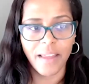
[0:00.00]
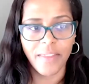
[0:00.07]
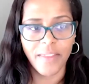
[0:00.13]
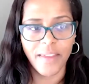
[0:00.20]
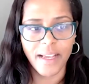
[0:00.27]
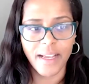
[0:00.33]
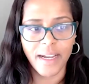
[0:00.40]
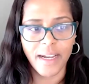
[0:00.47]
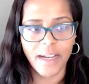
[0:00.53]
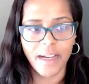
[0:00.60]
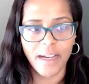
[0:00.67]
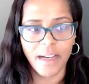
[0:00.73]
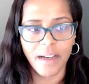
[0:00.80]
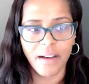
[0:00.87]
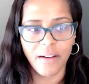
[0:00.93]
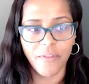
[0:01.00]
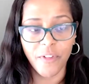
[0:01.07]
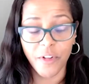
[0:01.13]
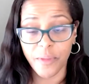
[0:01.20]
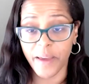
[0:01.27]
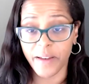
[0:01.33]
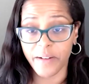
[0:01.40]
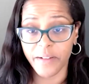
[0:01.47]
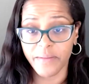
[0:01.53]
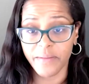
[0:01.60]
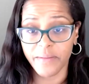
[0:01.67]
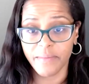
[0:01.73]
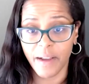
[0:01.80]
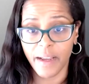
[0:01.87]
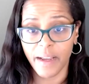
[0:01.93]
I think uh, for the
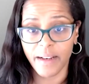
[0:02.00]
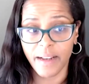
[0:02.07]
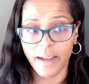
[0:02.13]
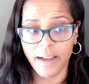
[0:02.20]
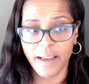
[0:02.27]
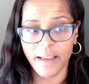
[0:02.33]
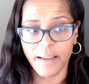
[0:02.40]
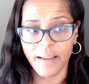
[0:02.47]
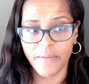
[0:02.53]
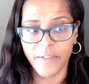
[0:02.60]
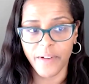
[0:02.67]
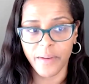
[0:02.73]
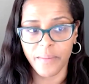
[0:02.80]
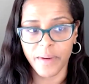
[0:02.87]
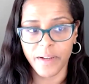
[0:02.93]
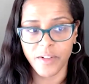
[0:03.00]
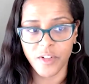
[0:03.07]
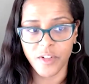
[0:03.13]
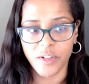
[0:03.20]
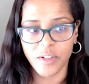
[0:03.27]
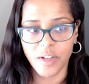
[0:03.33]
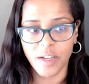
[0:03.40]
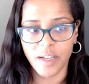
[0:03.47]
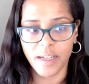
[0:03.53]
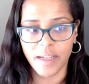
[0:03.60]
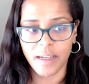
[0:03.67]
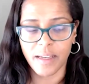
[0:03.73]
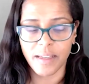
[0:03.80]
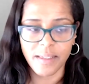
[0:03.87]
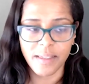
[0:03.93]
better, right? I am very much
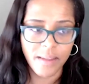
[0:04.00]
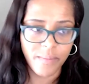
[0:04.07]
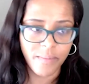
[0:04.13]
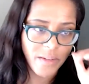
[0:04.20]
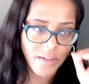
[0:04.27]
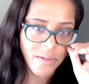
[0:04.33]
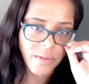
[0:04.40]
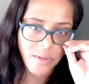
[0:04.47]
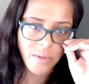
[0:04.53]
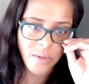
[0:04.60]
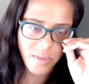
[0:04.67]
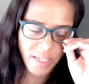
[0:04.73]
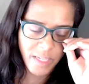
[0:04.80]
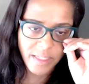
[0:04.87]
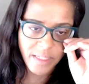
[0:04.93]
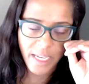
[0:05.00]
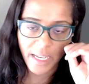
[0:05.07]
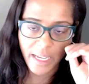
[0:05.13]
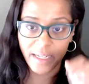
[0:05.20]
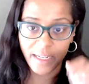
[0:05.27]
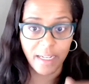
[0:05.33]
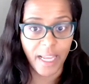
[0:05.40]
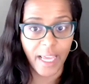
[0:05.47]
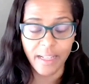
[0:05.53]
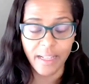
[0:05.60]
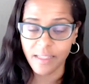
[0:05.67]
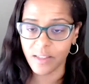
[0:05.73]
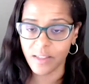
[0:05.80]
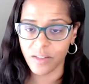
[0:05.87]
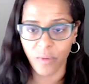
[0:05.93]
uh, somebody who thinks tech can
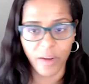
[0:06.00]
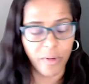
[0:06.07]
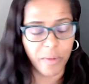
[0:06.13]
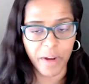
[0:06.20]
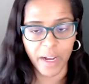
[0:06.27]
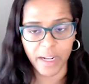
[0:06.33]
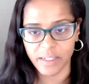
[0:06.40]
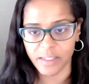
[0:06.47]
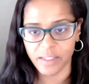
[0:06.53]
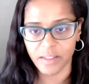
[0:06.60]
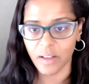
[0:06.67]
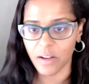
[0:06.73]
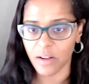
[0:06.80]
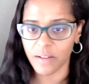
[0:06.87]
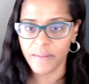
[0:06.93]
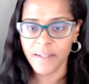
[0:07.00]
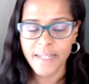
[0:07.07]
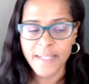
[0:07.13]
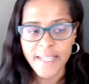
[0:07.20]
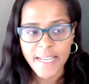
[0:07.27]
enhance the way we practice law.